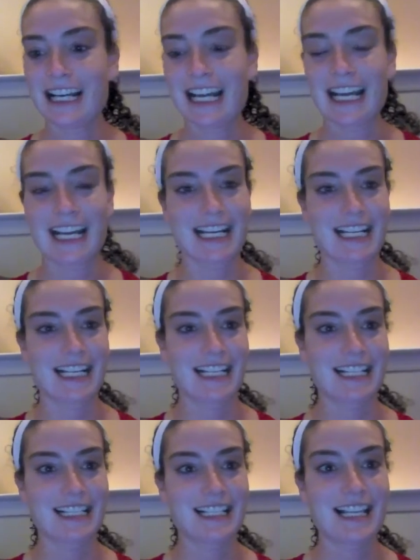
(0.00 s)

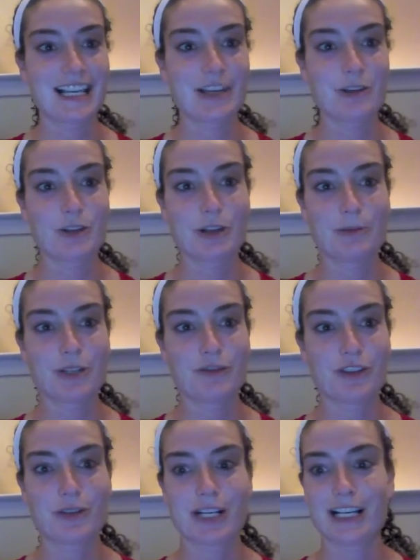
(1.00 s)
And thank you so much for
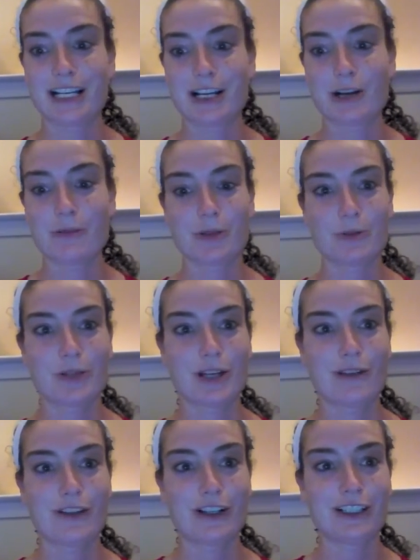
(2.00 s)
joining. I hope this was
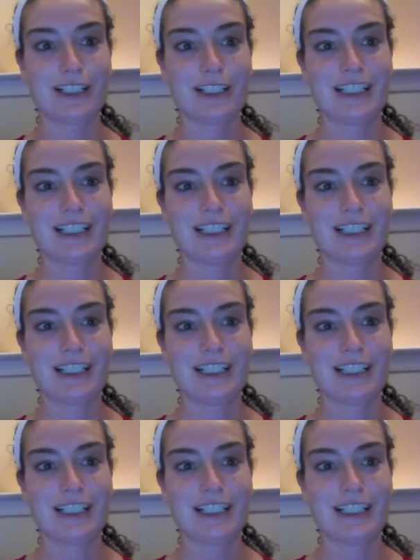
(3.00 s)
helpful.